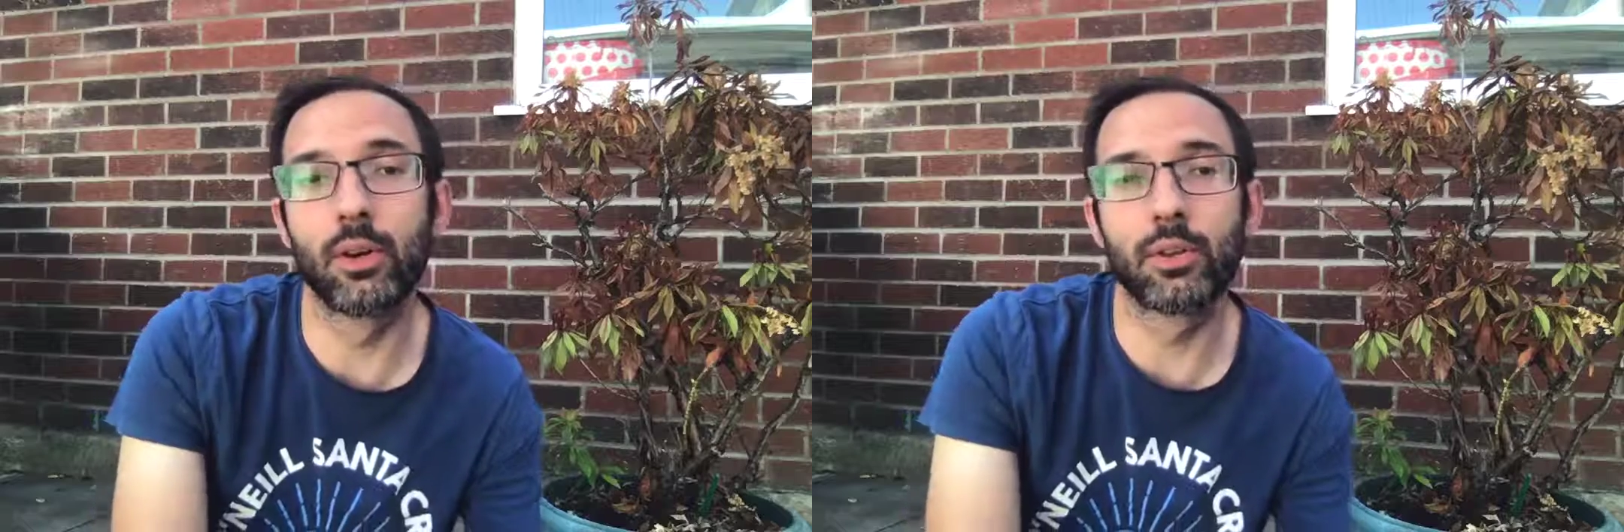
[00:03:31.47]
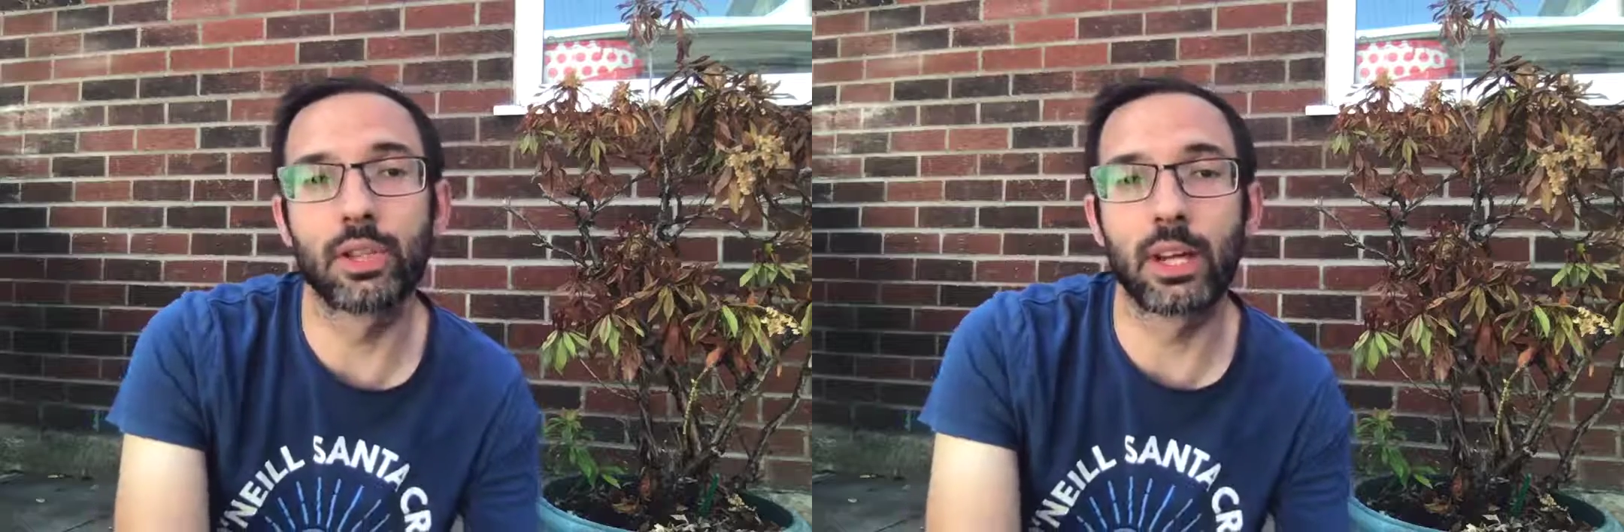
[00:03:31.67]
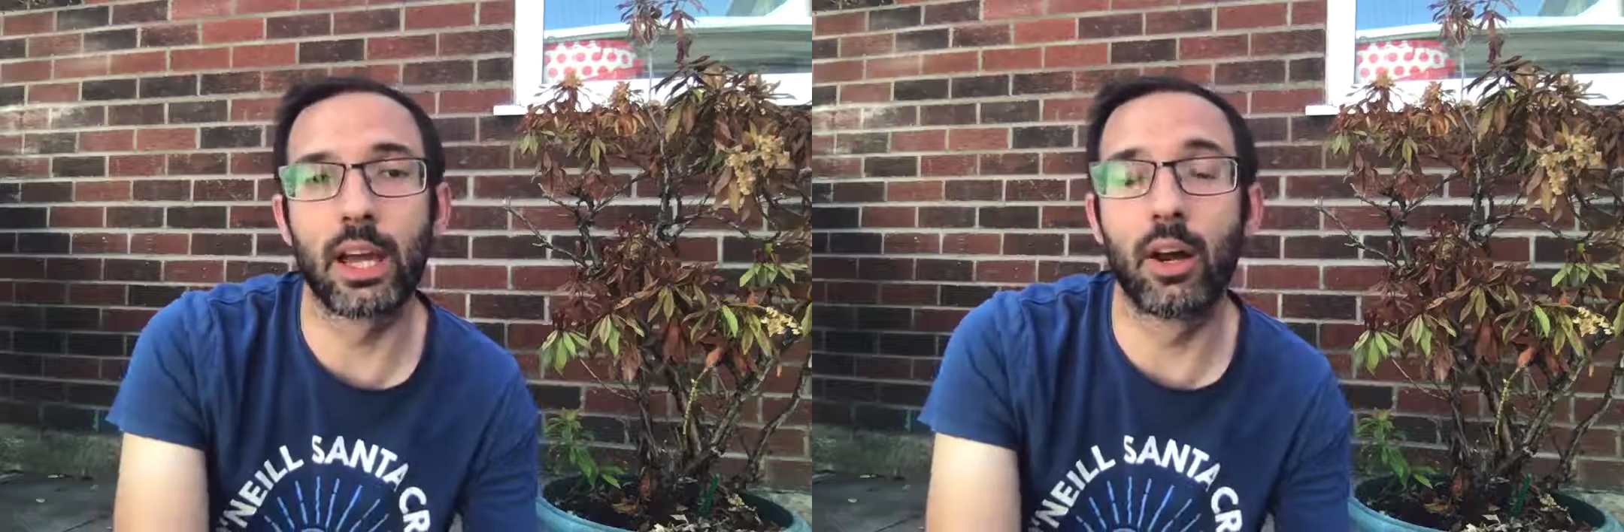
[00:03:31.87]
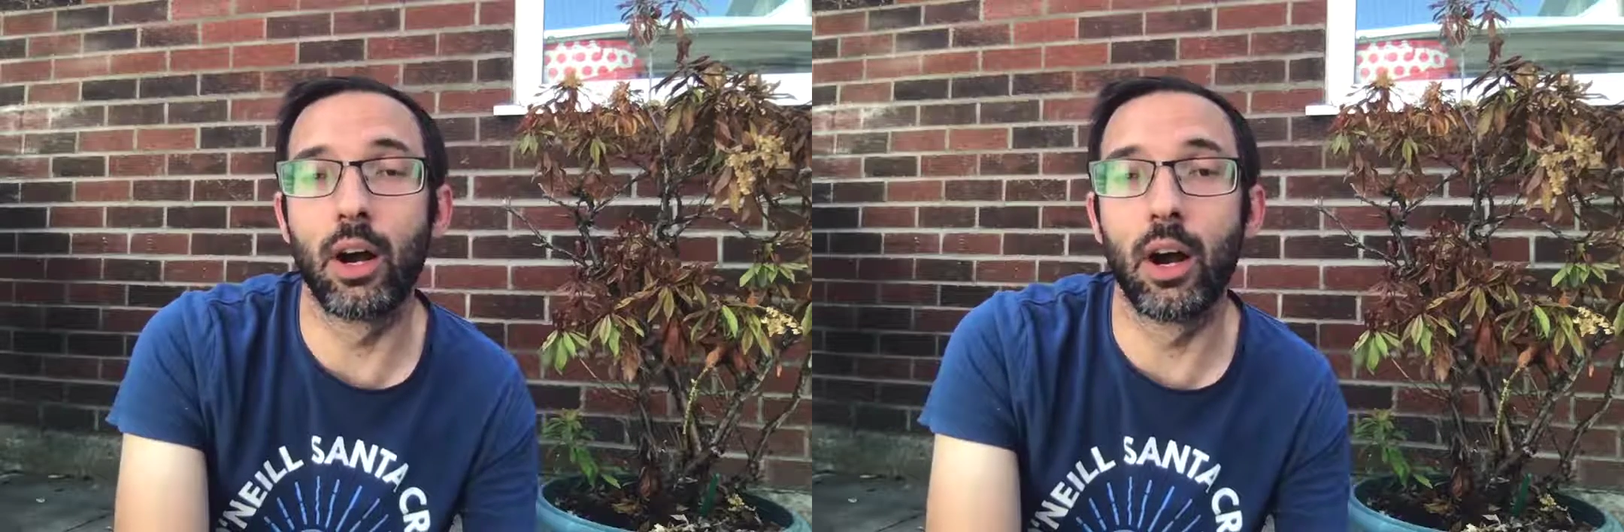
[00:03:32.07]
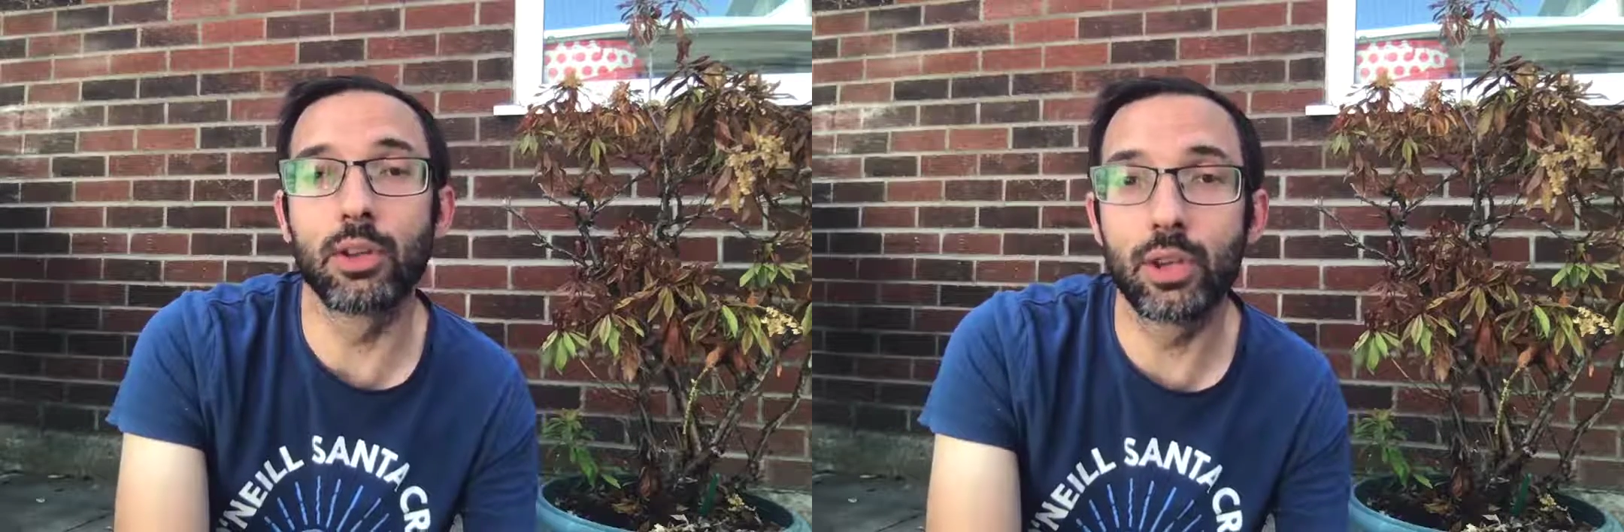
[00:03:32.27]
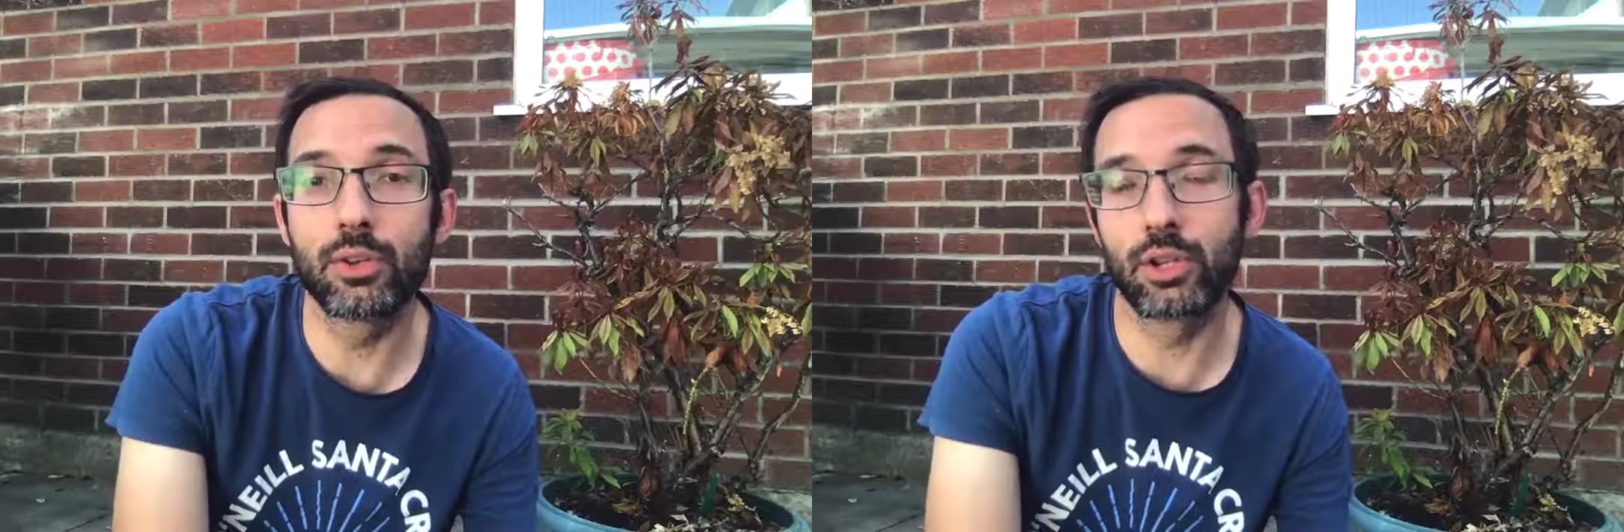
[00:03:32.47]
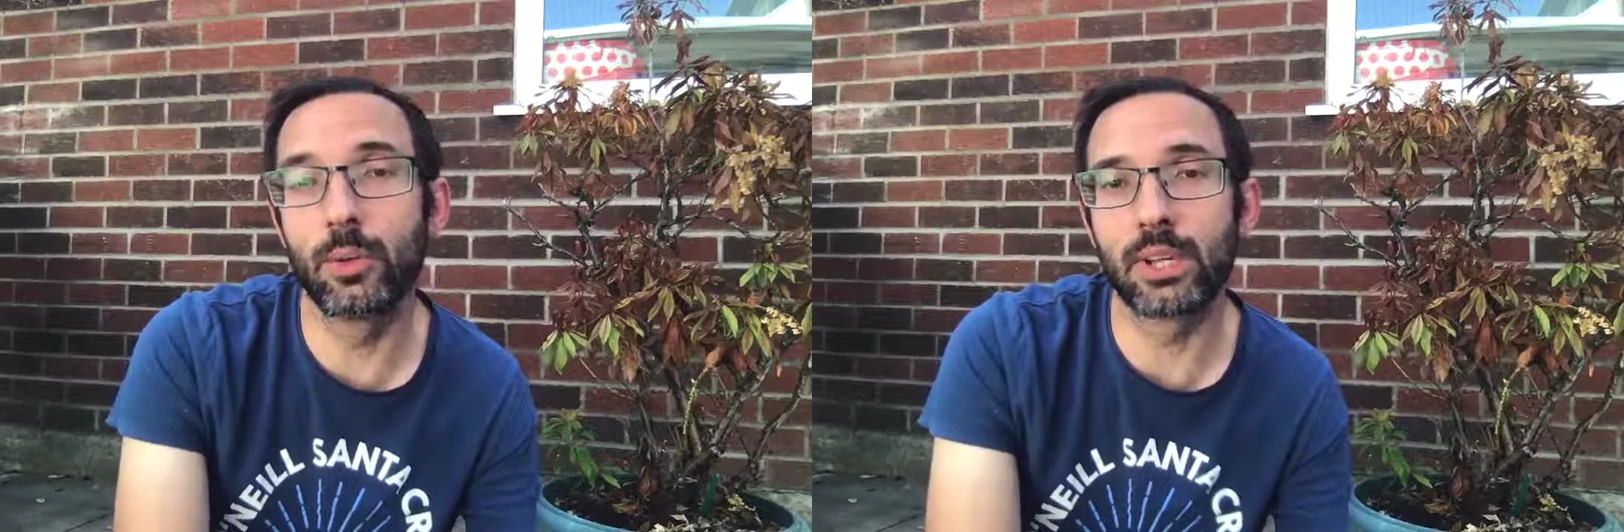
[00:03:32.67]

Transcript: or check out our YouTube